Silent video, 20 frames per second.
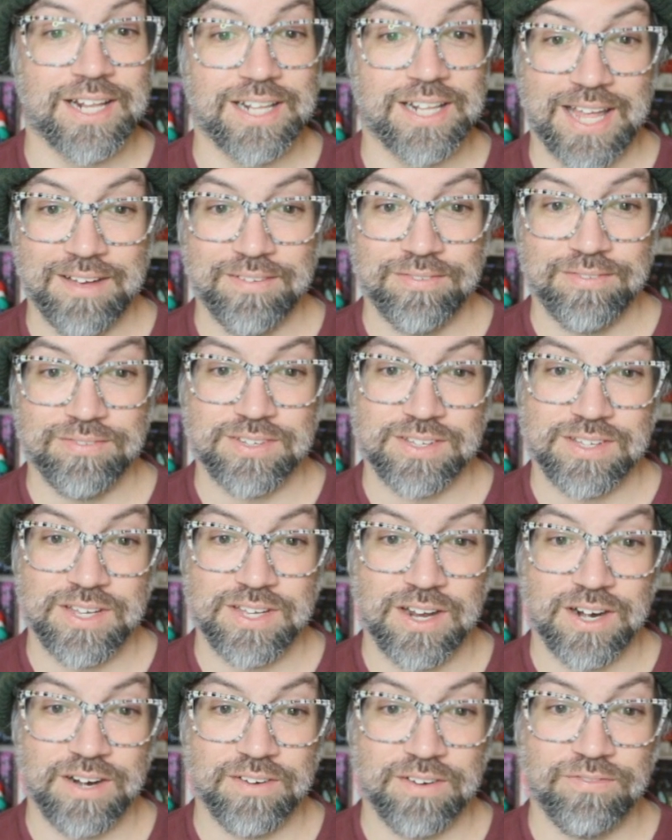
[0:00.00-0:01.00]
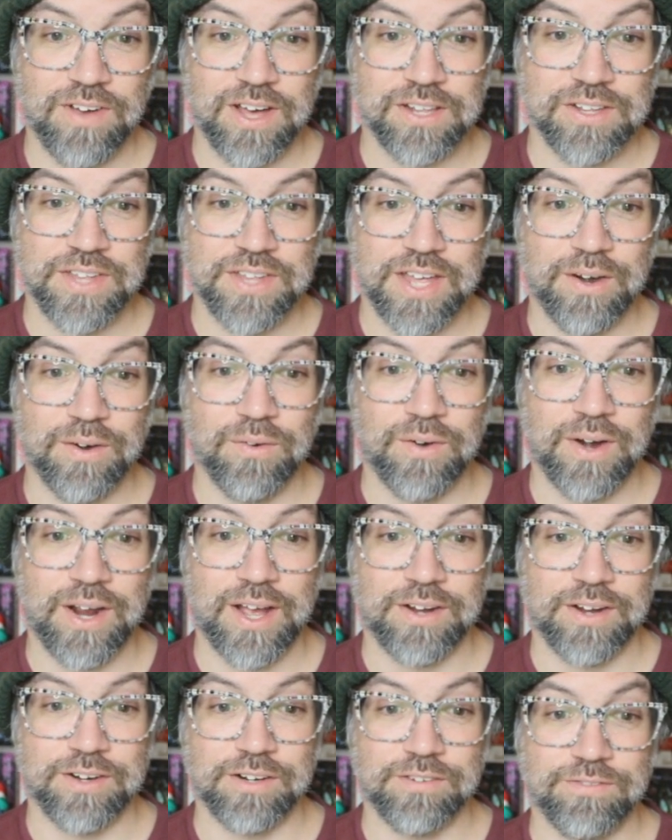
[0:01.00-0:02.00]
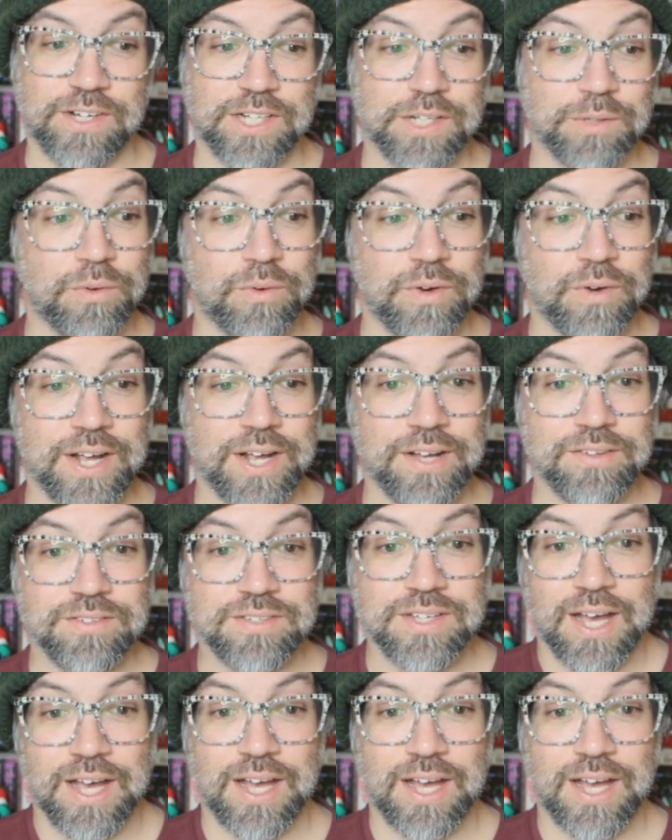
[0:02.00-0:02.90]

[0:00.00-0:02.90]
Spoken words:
a left. You're going to follow that around. You're going to follow it around.